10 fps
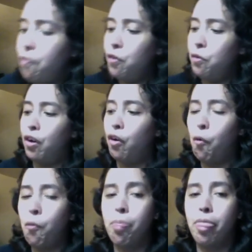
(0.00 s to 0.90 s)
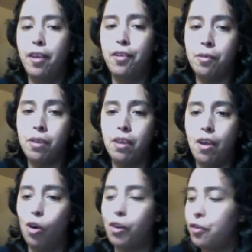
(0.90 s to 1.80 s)
you know this
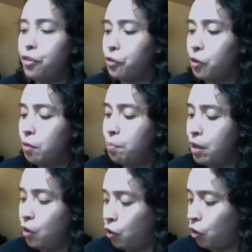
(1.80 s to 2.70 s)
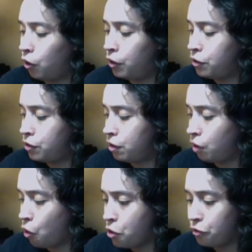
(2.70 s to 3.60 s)
artist is going to be our artist, the
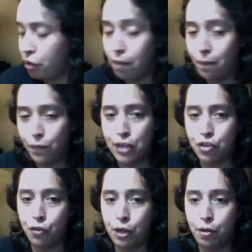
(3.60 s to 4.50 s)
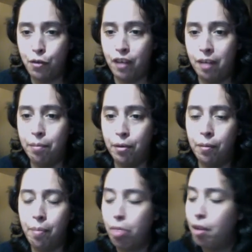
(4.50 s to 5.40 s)
artist that I'm featuring in November.
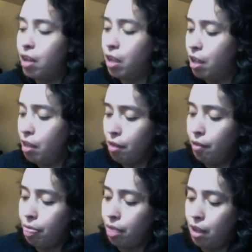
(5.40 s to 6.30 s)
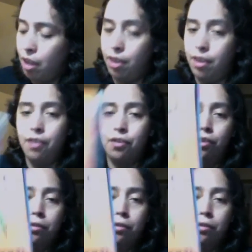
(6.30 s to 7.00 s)
This